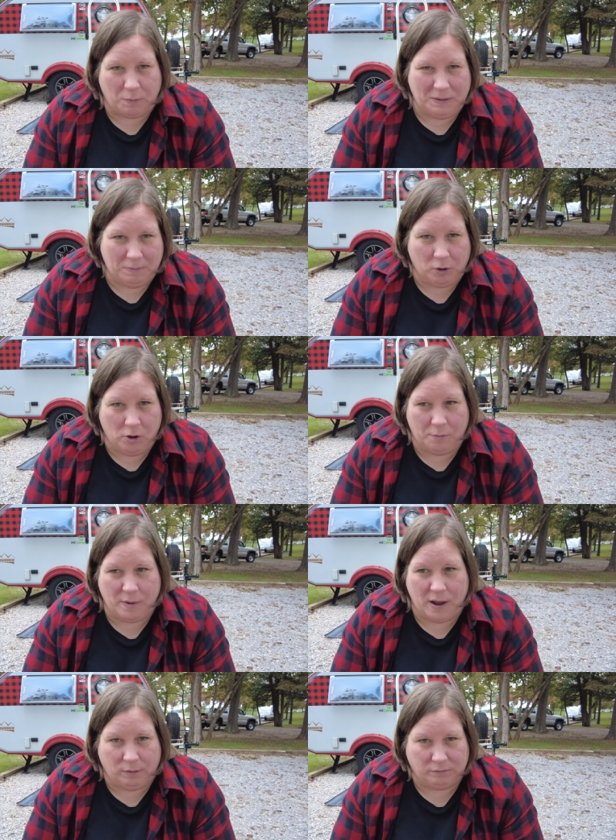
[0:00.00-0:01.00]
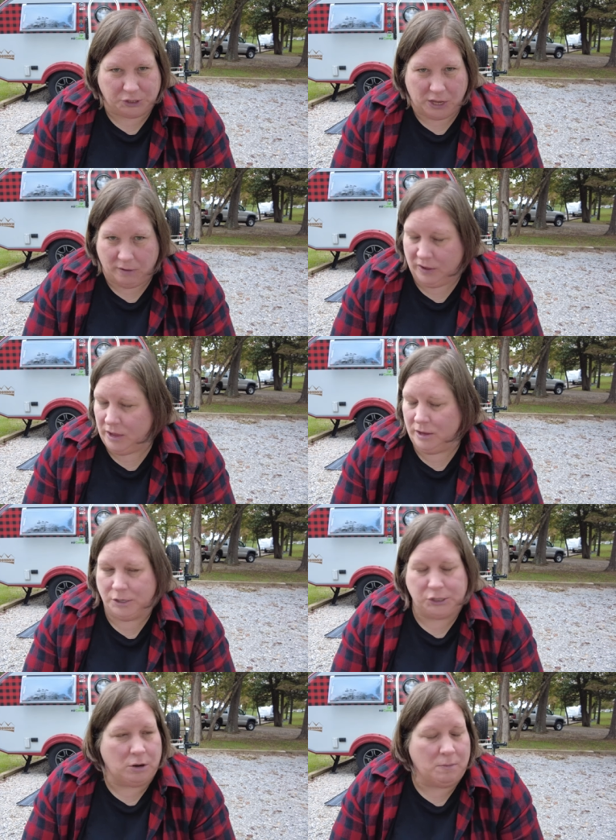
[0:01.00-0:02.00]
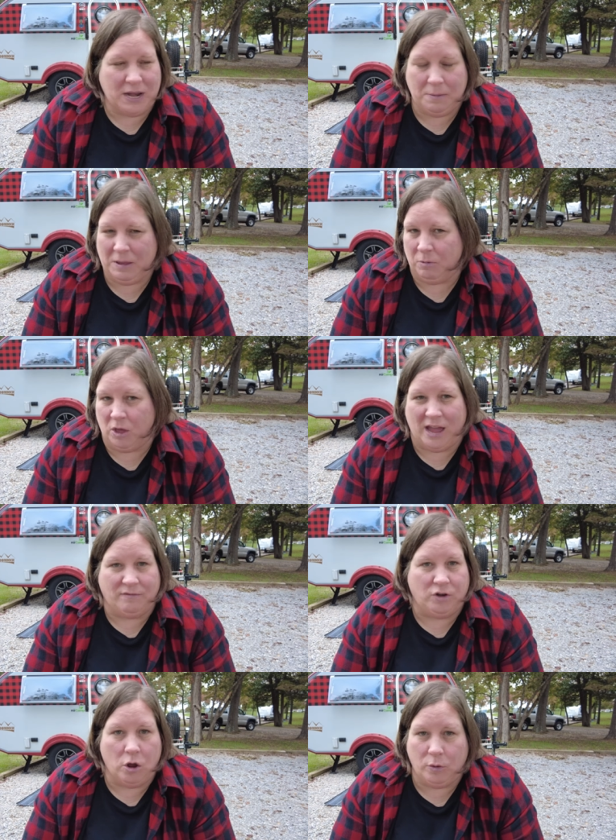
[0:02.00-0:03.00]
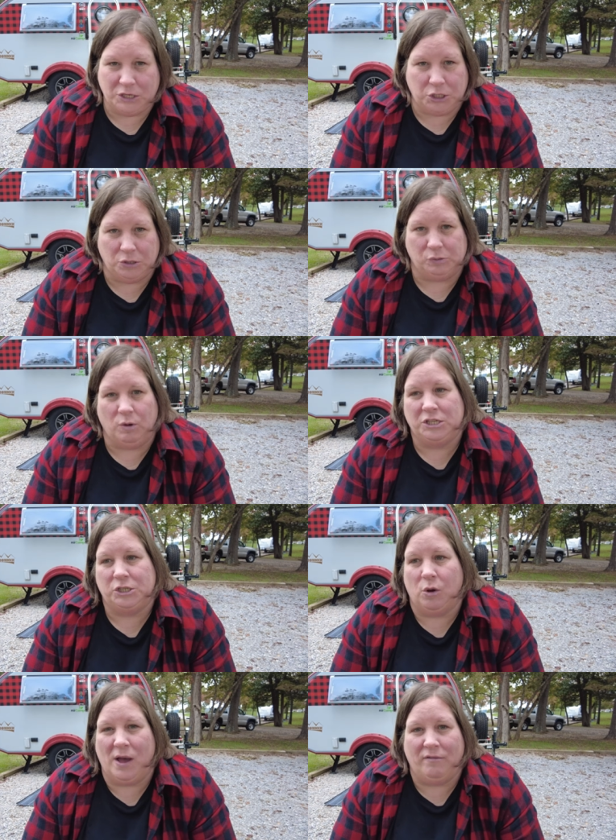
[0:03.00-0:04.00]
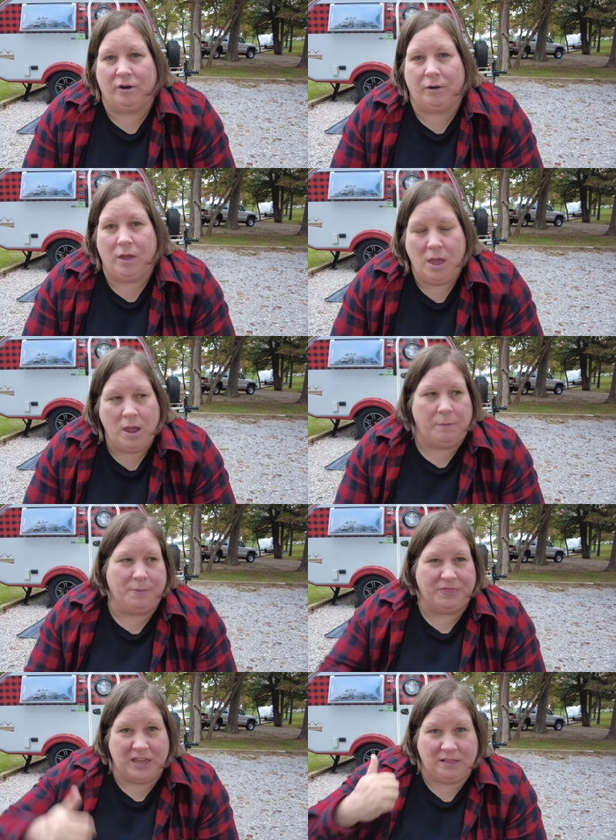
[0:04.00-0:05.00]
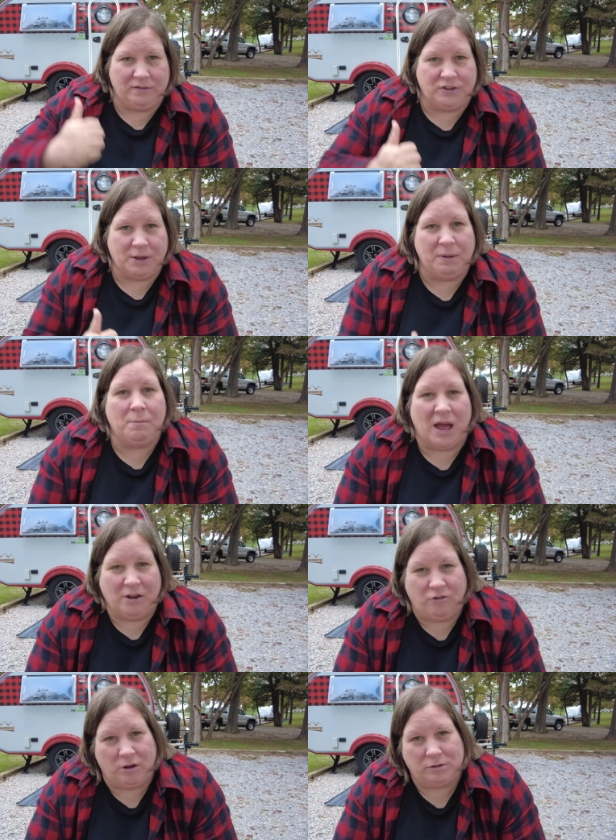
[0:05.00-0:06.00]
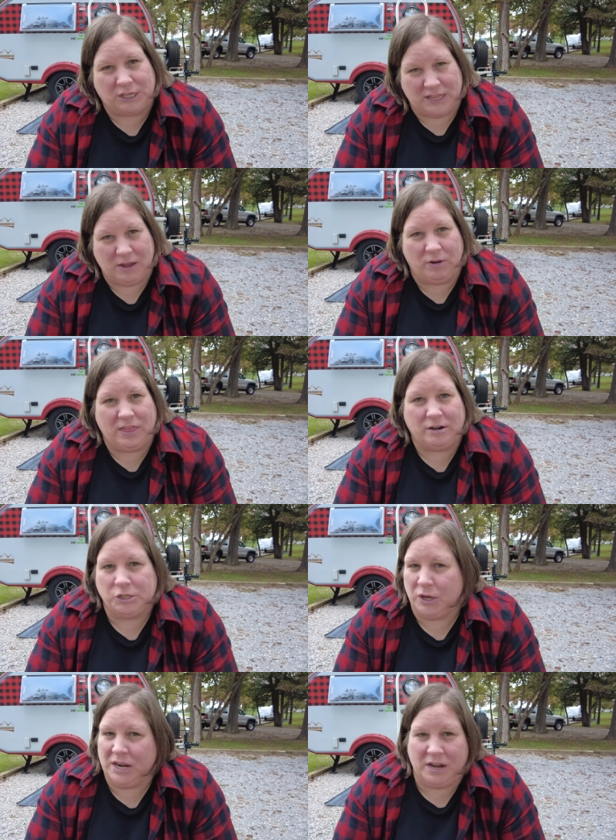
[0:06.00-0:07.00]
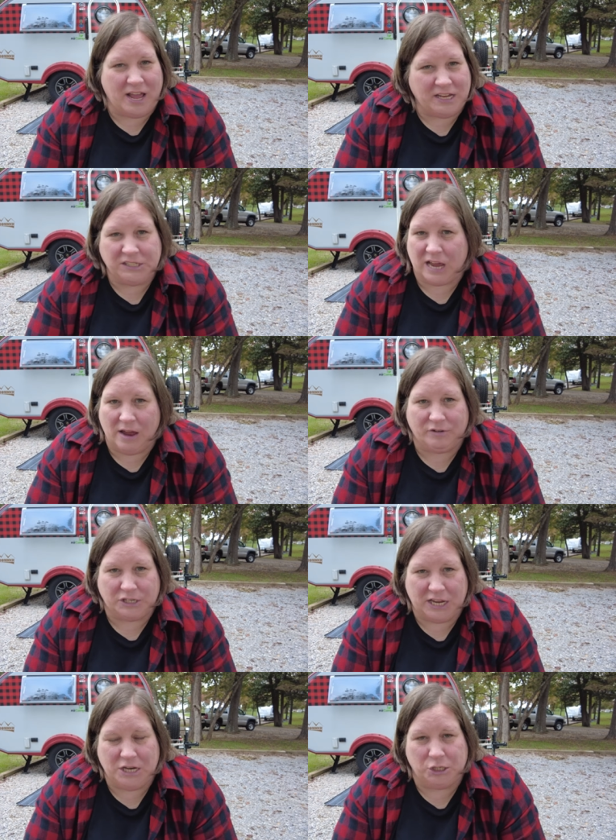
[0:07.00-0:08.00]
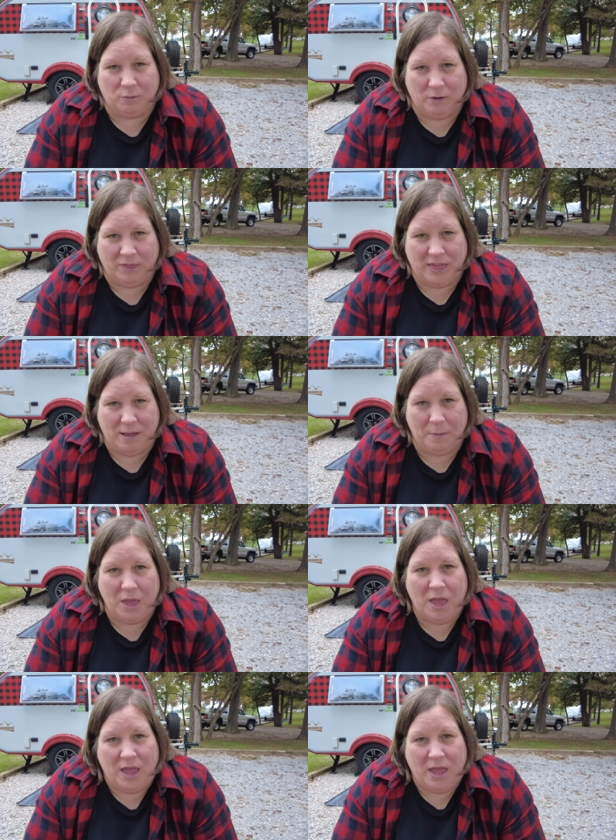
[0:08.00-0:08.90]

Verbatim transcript: where people go to problem solve. So many people have no issues whatsoever. But they lived up in Montrose and they were there, so I had a nice conversation with them.